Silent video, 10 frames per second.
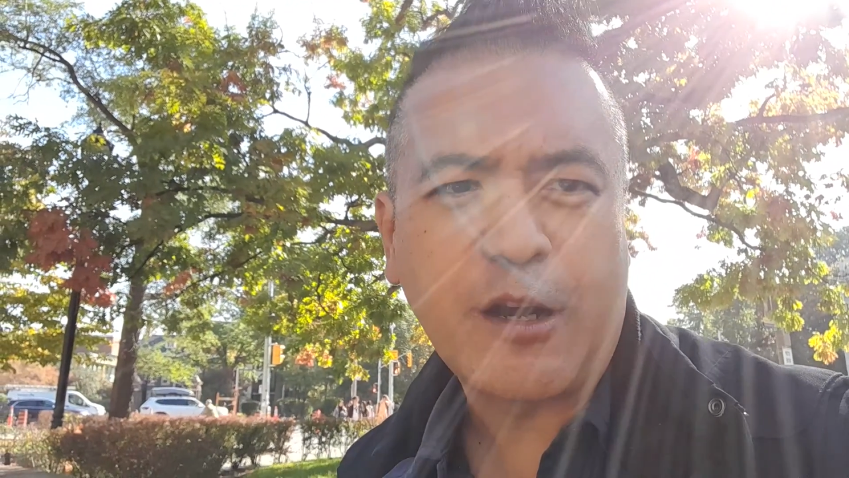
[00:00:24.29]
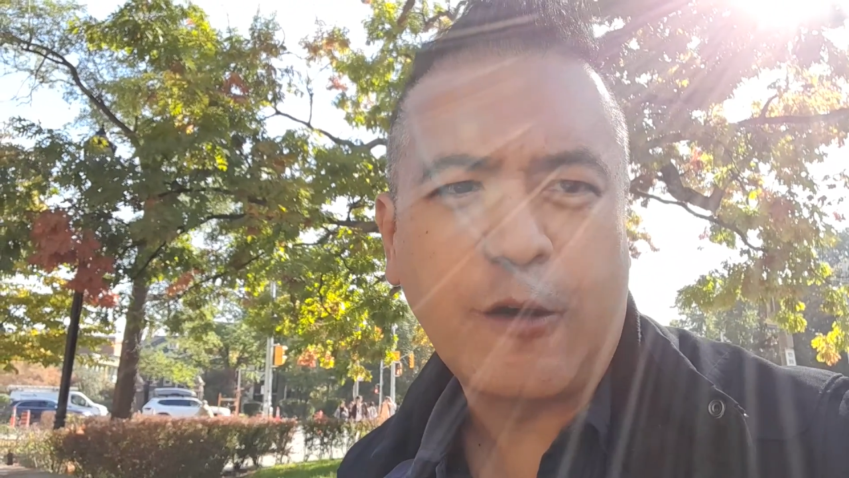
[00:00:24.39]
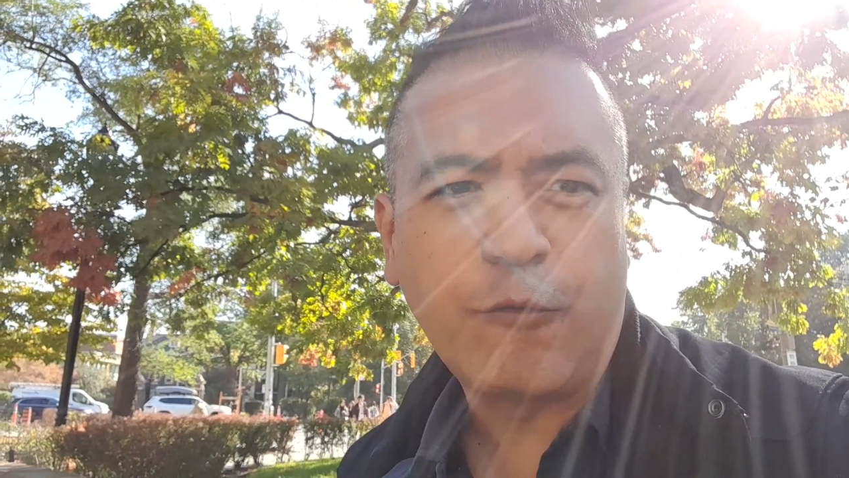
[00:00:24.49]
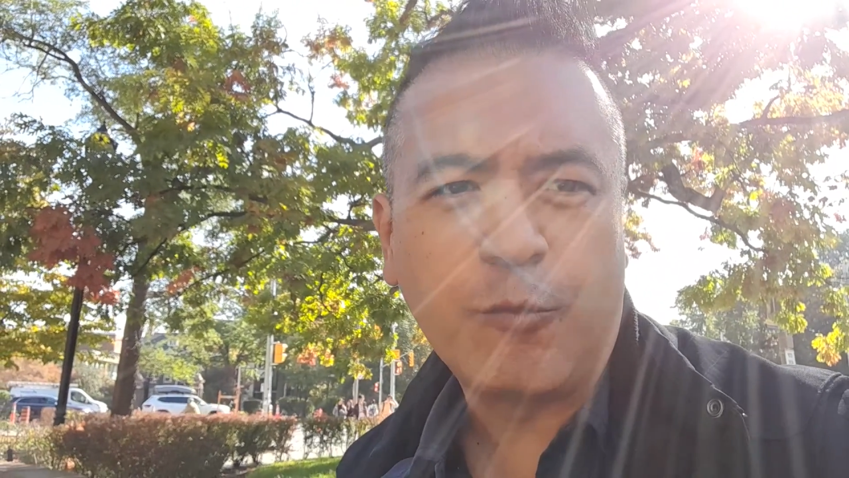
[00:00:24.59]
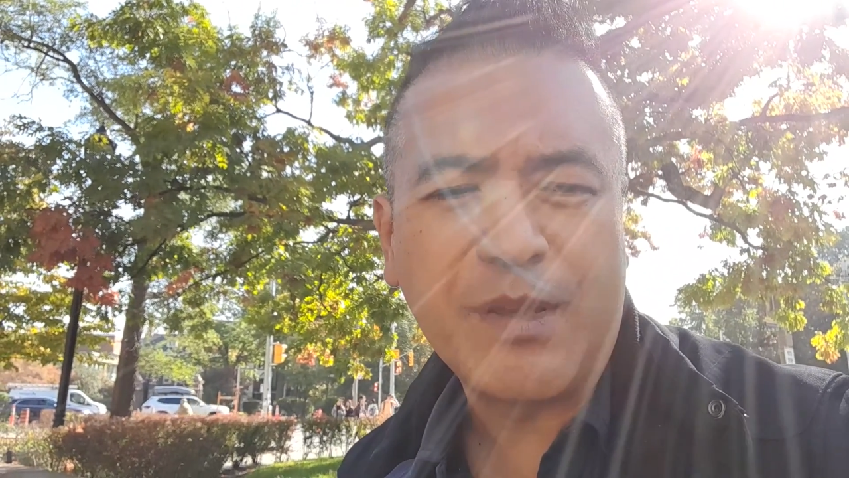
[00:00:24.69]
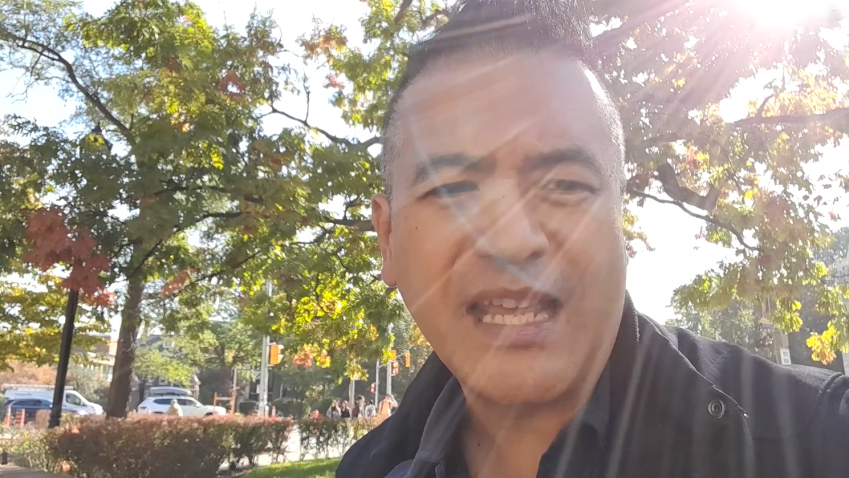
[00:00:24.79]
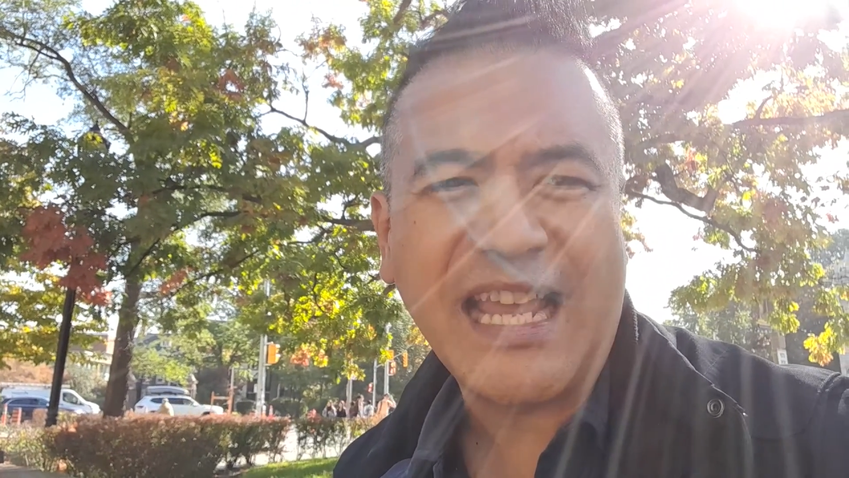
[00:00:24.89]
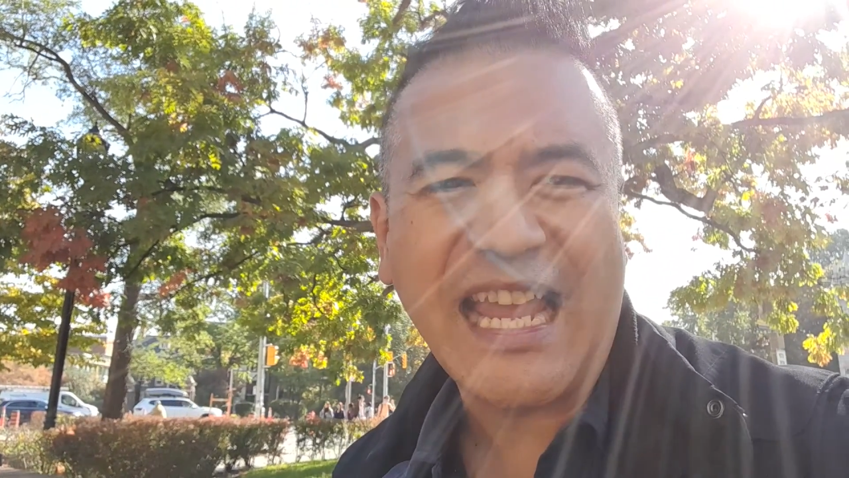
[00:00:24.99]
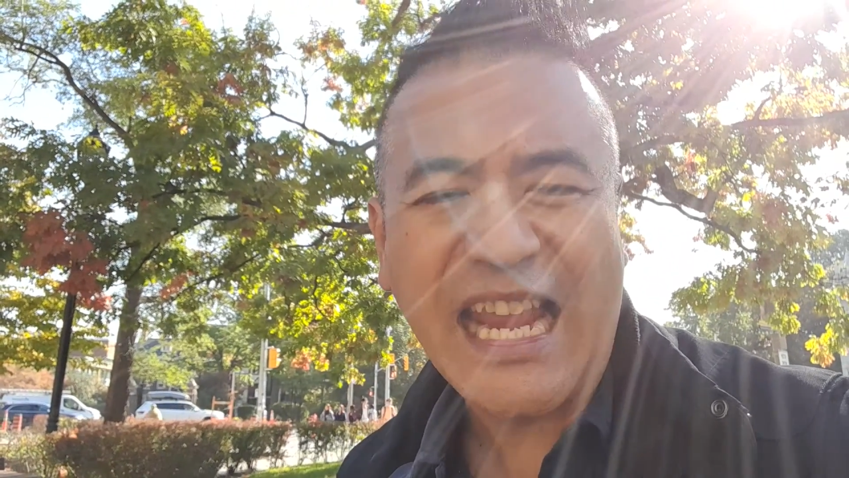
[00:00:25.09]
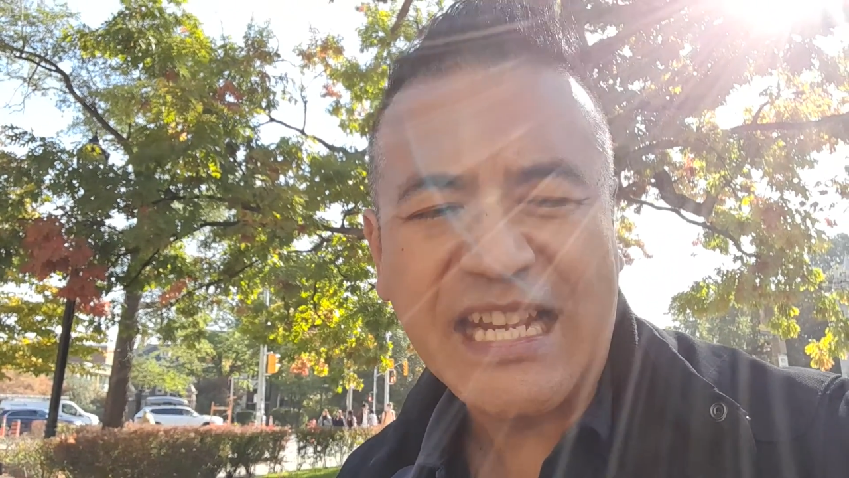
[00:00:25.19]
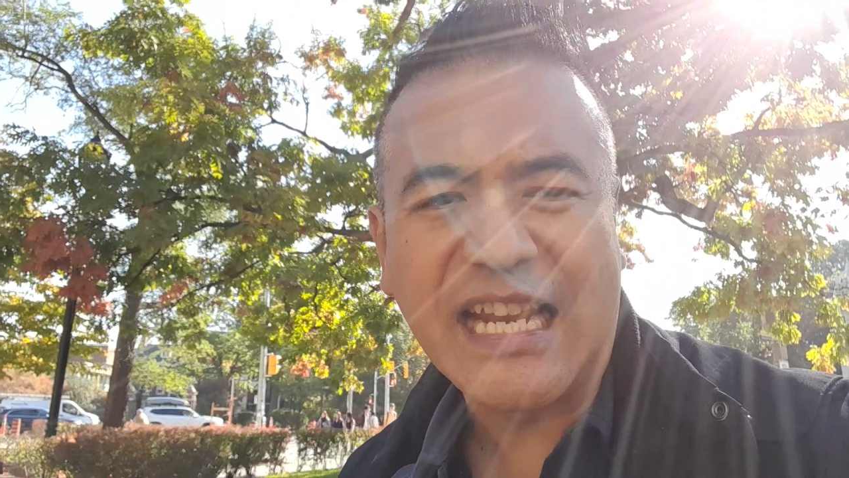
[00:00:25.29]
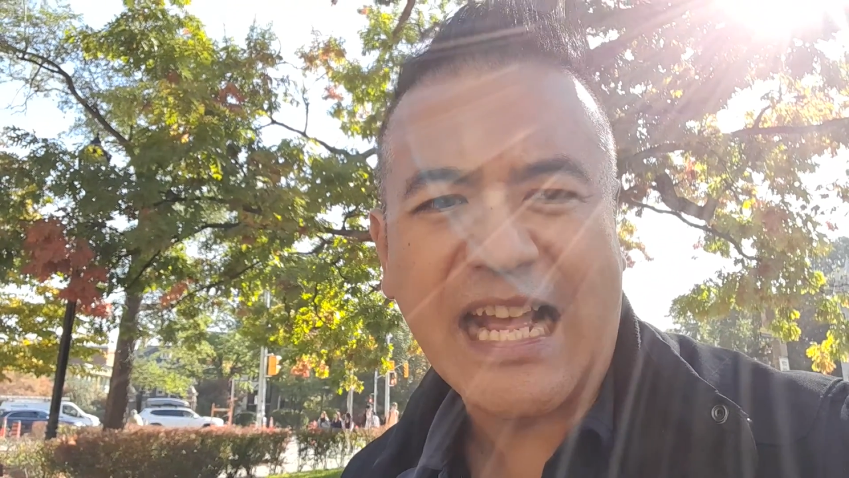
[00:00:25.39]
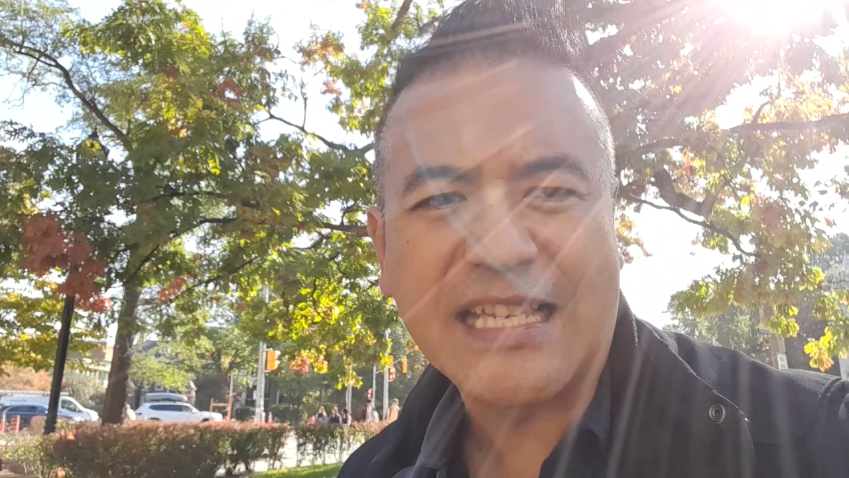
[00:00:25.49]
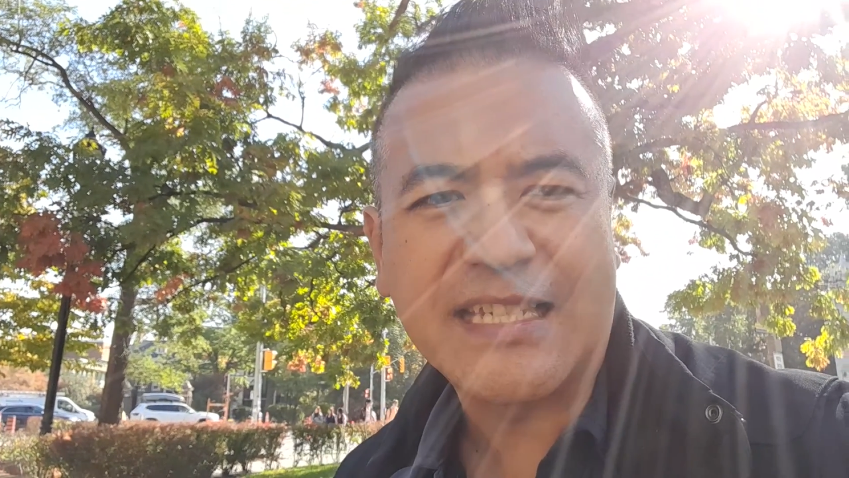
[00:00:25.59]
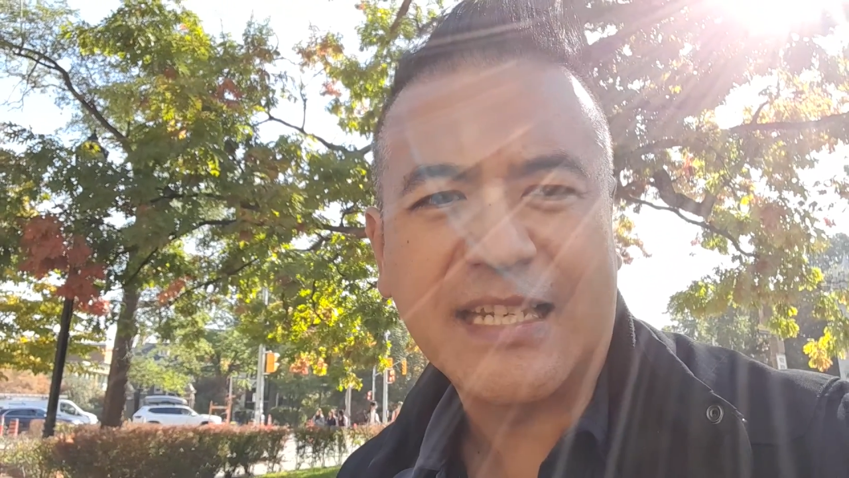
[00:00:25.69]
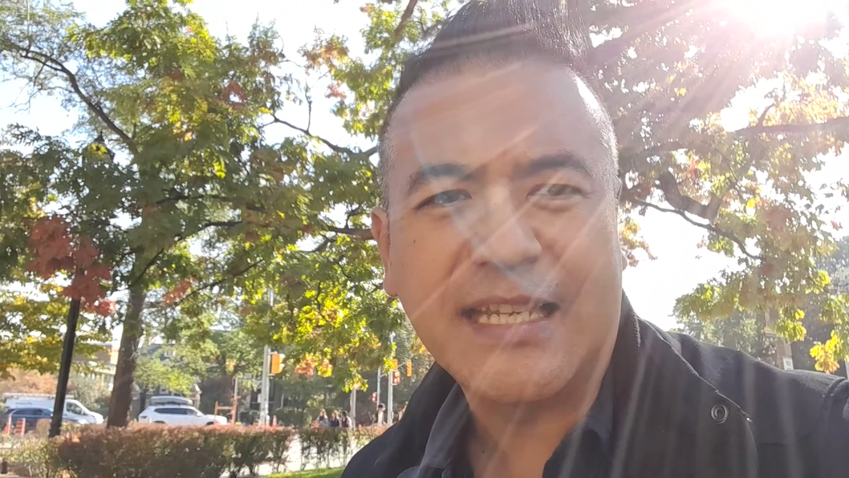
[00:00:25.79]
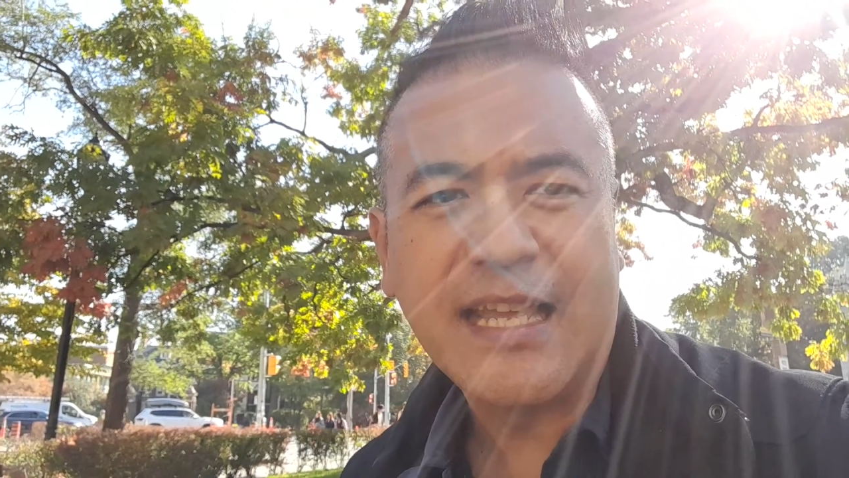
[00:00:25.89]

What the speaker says: curve will be inelastic,